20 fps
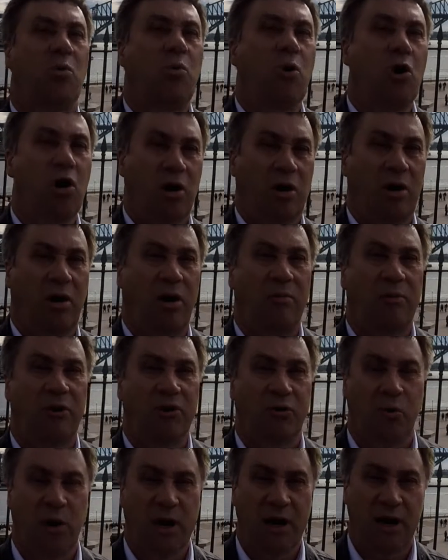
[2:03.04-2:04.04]
work
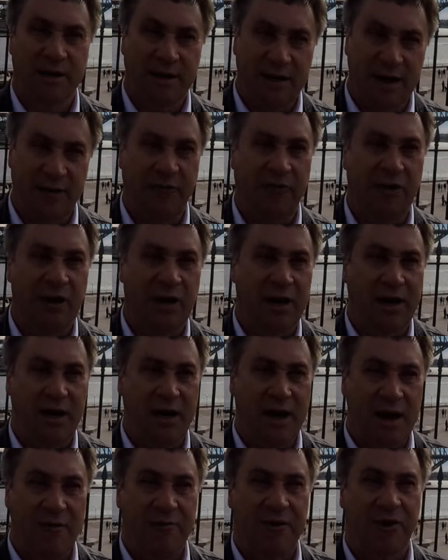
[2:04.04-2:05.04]
kilometres, we are definitely
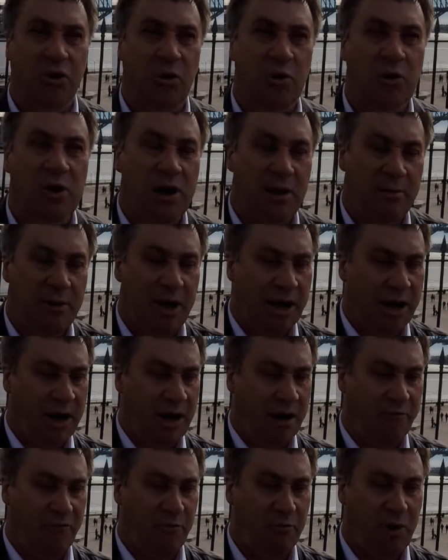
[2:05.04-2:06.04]
never talking about
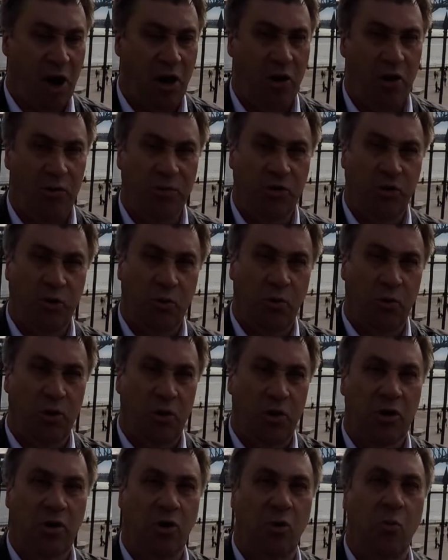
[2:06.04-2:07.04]
going from home to
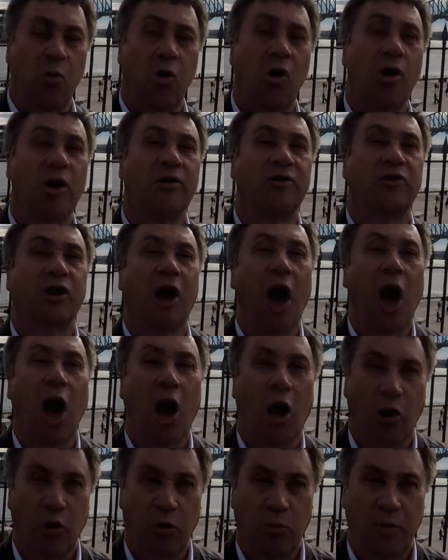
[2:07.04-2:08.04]
work or work to
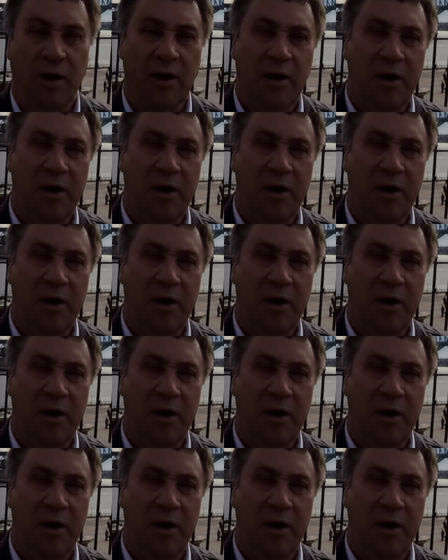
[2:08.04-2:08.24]
home.